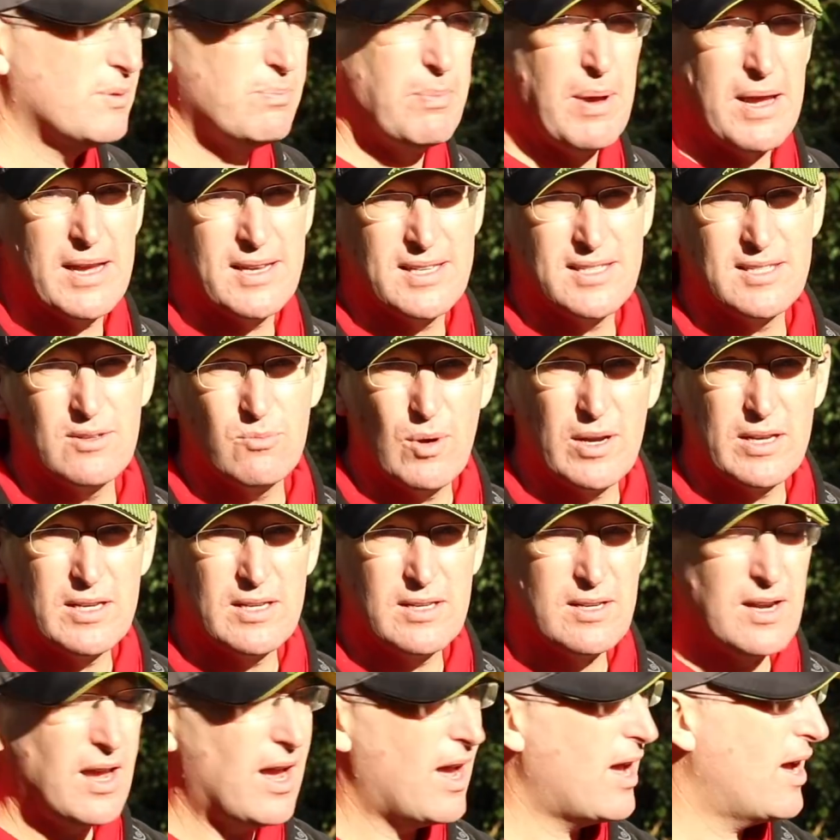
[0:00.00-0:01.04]
best
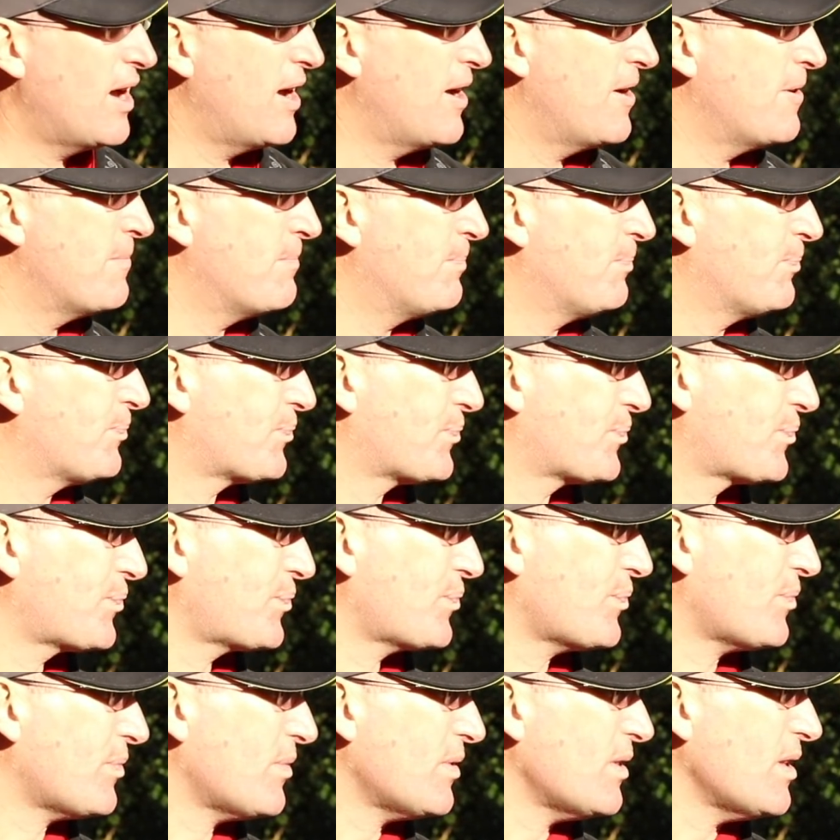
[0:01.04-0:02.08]
when
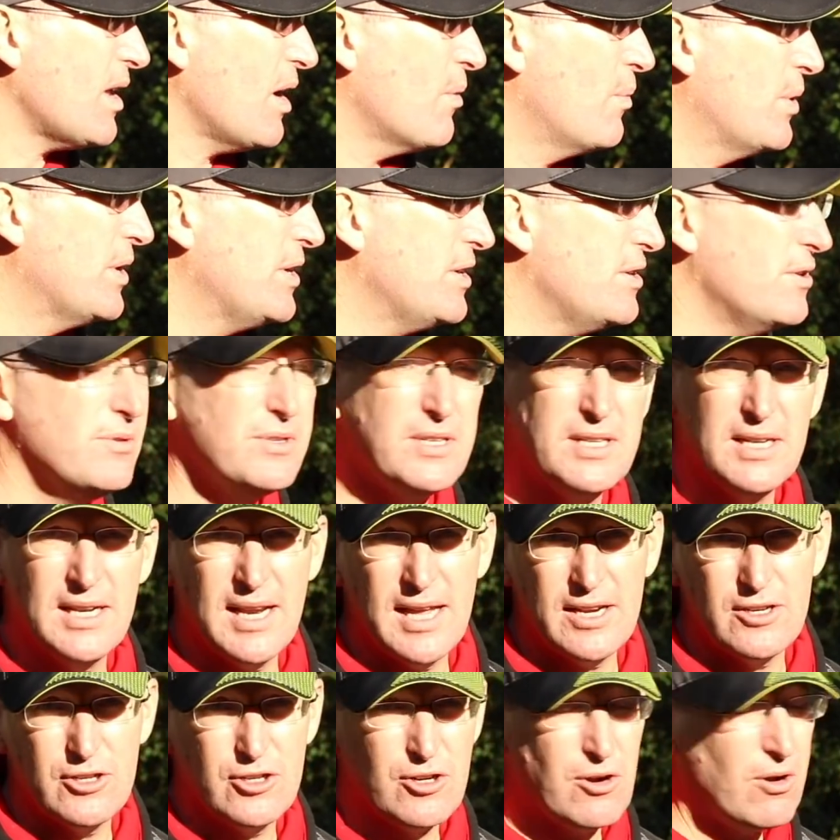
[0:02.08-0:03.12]
you're using
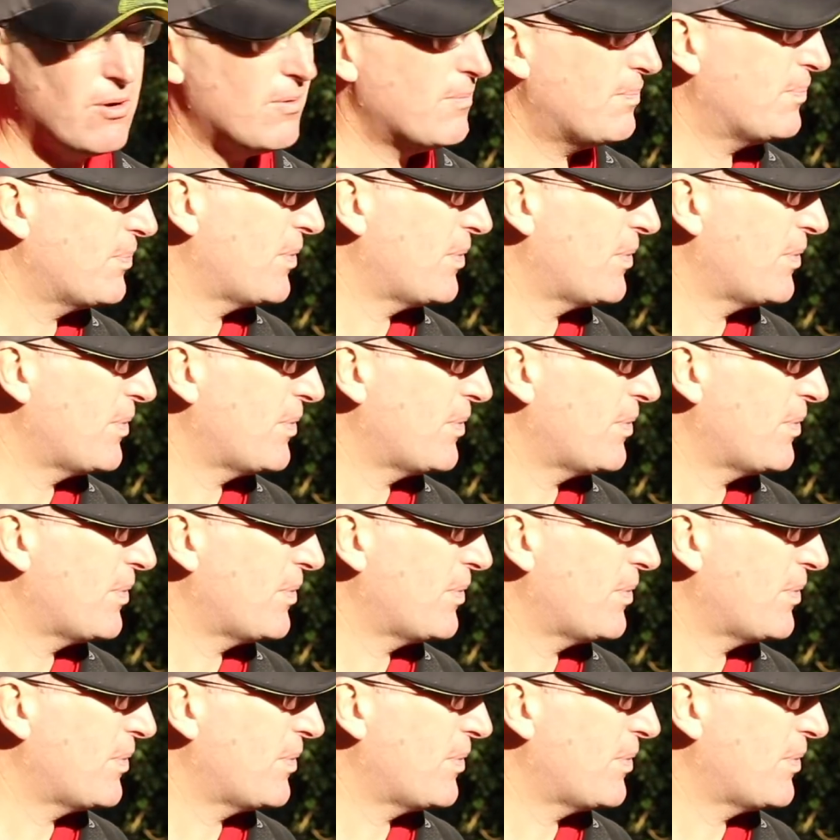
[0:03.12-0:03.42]
lead shot.